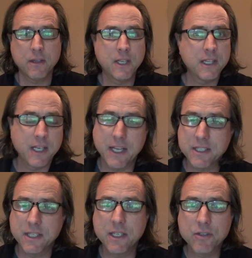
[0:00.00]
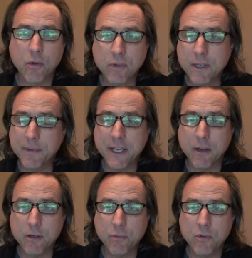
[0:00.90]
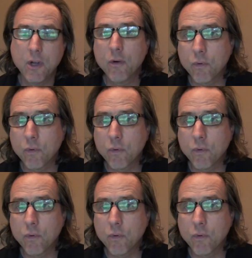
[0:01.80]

Then the next thing is holding them accountable,